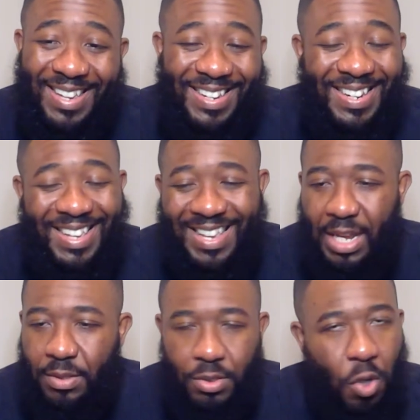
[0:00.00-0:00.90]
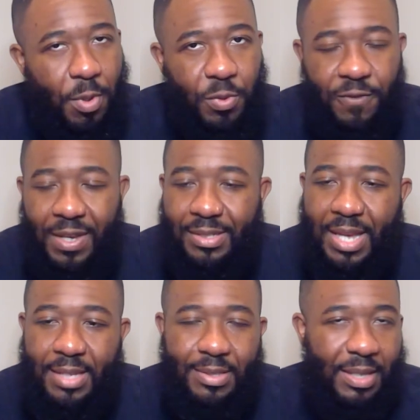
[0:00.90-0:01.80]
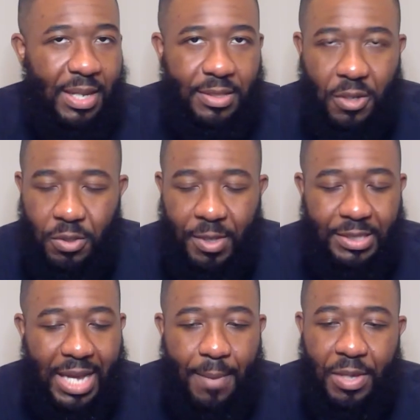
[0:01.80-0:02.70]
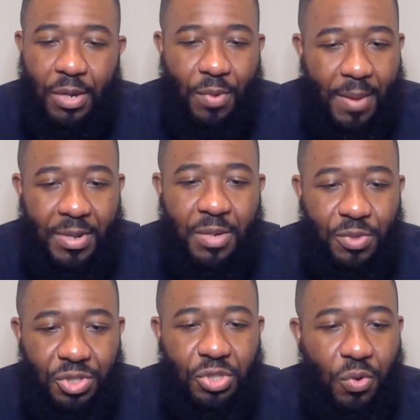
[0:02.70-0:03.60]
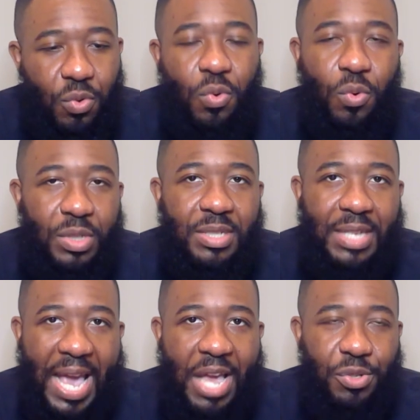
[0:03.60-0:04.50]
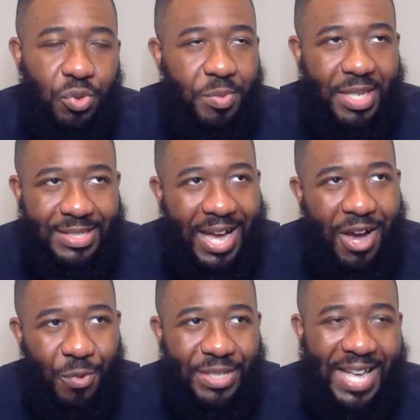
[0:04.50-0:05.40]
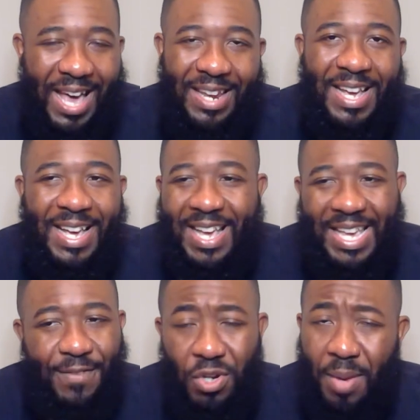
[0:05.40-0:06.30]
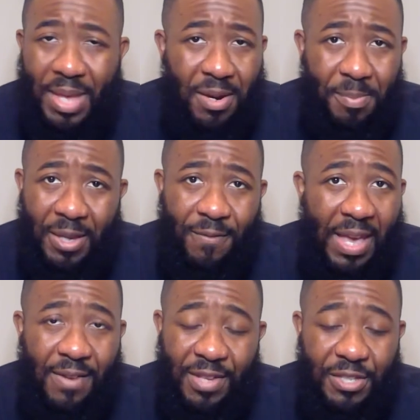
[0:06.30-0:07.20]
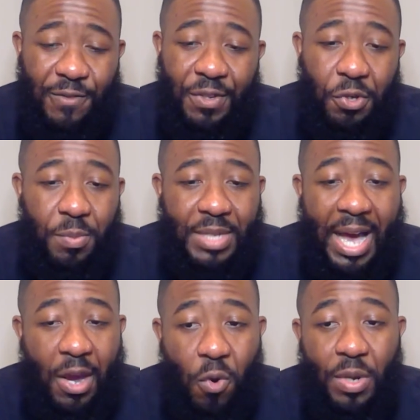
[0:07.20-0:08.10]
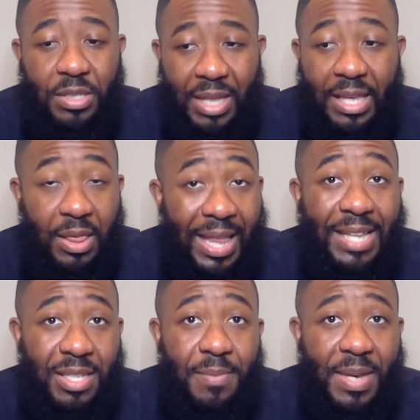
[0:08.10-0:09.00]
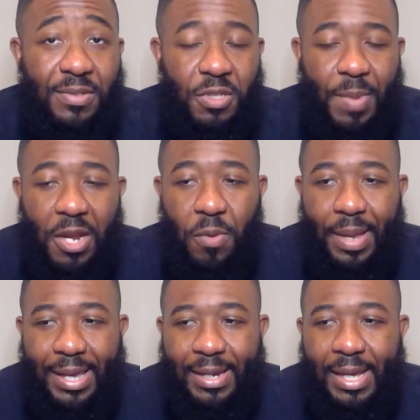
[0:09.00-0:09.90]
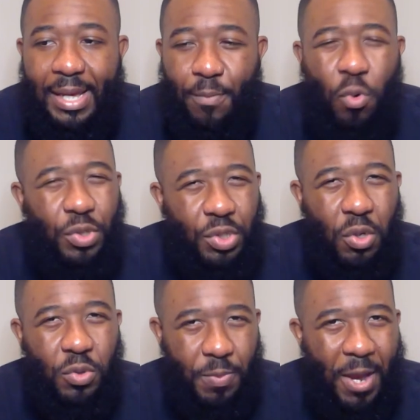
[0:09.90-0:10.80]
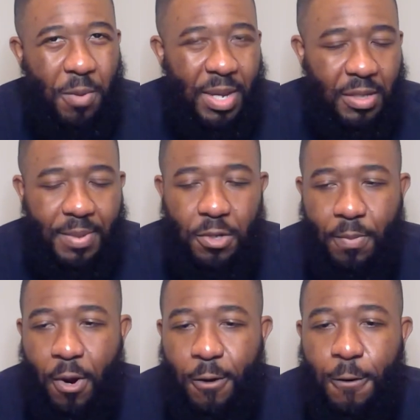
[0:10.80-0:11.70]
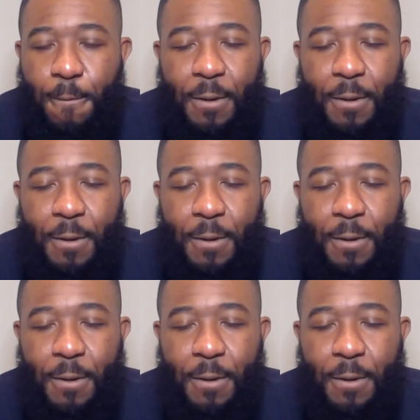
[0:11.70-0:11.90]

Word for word: And, and again, Toby was fantastic. Again, I talked about Tom being great. But it was so cool to see Andrew, because I always had, even though I'm not a big fan of his films, I always like liked him as a Spider-Man, more so Spider-Man than Peter Parker.